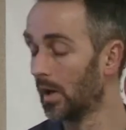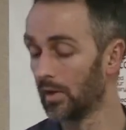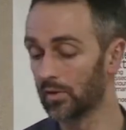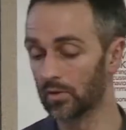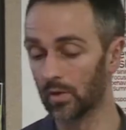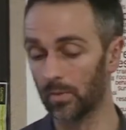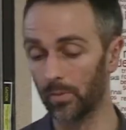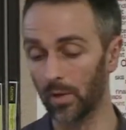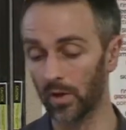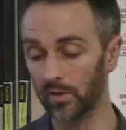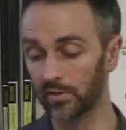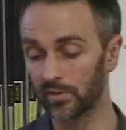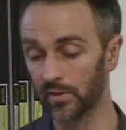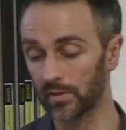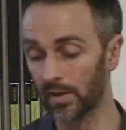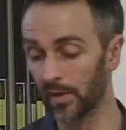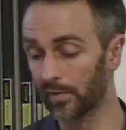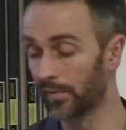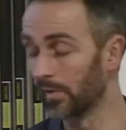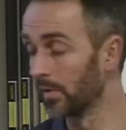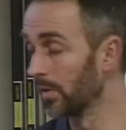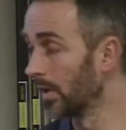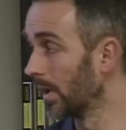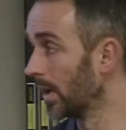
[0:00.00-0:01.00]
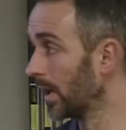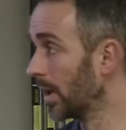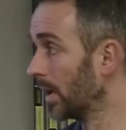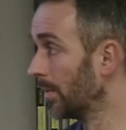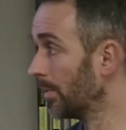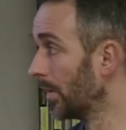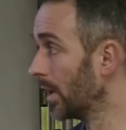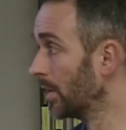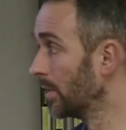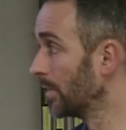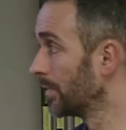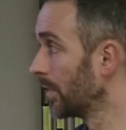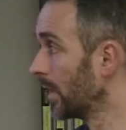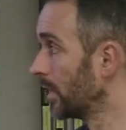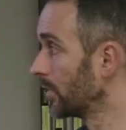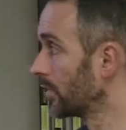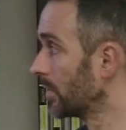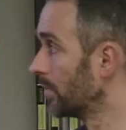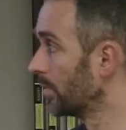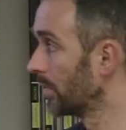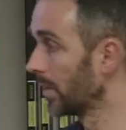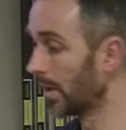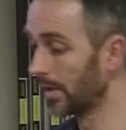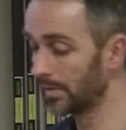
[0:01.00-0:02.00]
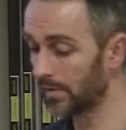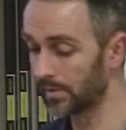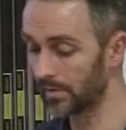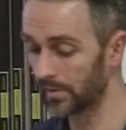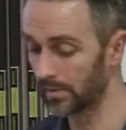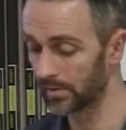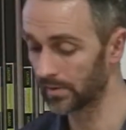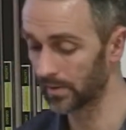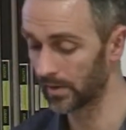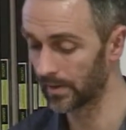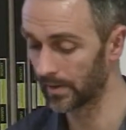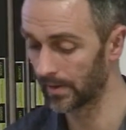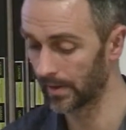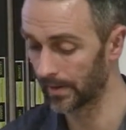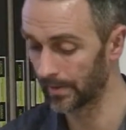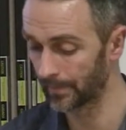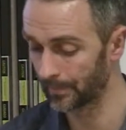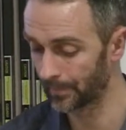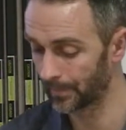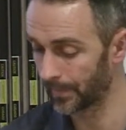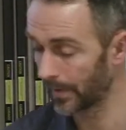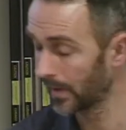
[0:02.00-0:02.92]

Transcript: So a bunch of different manufacturing practices like that.